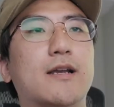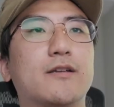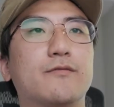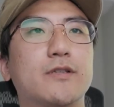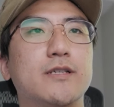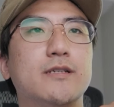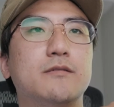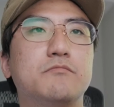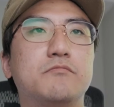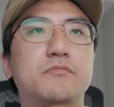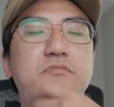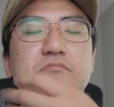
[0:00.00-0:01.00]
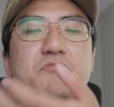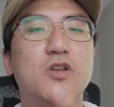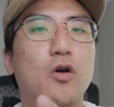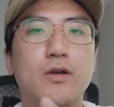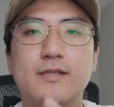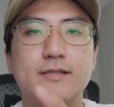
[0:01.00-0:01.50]
didn't really
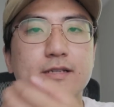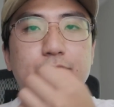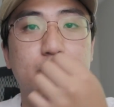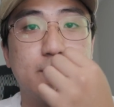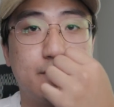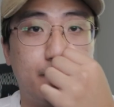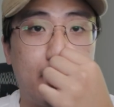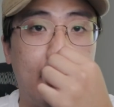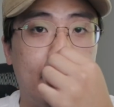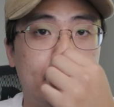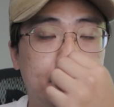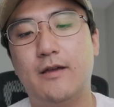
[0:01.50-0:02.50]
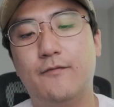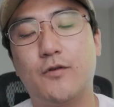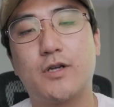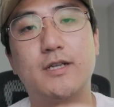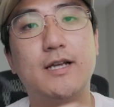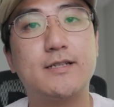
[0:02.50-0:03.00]
notice a difference in that. And
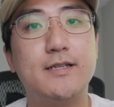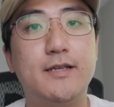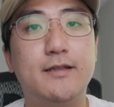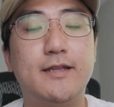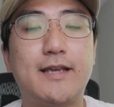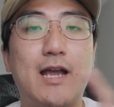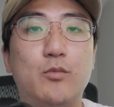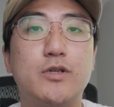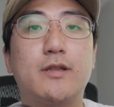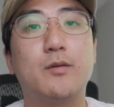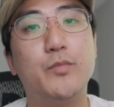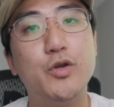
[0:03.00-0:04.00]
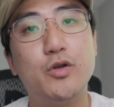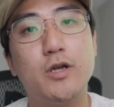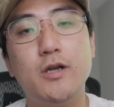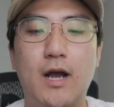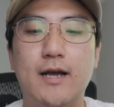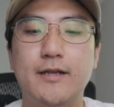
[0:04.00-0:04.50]
for connecting the camera to the
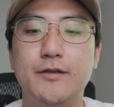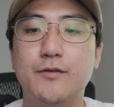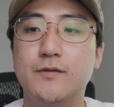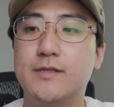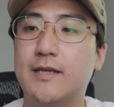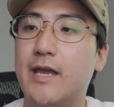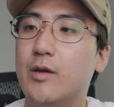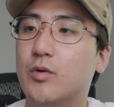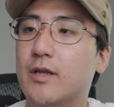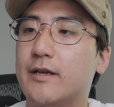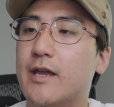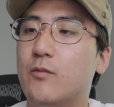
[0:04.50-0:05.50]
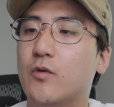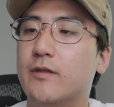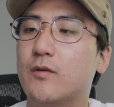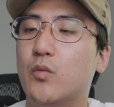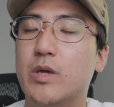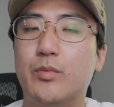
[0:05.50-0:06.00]
computer, I used the cable that came
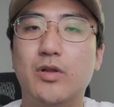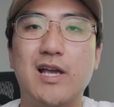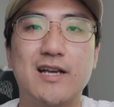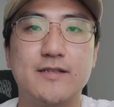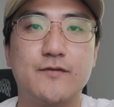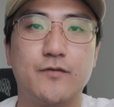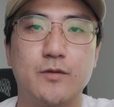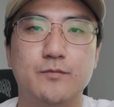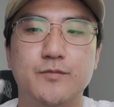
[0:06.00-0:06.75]
with the Weeble S from